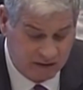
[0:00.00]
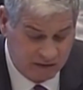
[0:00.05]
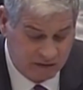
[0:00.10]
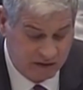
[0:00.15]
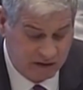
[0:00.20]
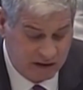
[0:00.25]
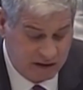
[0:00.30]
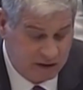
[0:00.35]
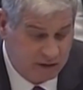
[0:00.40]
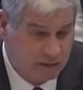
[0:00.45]

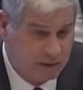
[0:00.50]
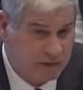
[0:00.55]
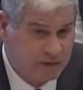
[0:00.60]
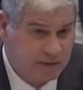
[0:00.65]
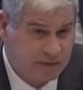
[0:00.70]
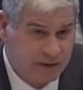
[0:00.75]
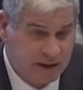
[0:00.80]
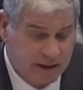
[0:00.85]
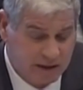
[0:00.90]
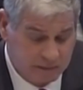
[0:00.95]
to the U.S.
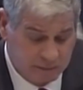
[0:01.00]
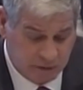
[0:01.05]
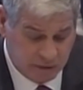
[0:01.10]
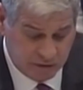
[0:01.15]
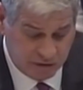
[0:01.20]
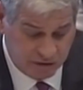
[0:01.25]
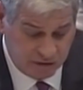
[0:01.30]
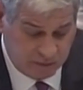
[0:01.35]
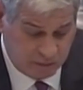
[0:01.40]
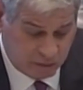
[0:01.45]
flag
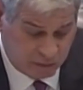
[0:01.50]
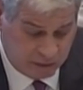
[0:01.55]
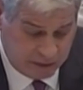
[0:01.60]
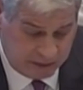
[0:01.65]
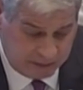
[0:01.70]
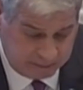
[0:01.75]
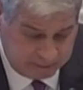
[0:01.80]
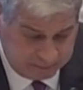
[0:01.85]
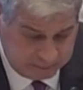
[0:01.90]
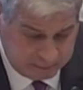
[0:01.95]
Merchant
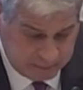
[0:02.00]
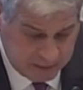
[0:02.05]
Marine.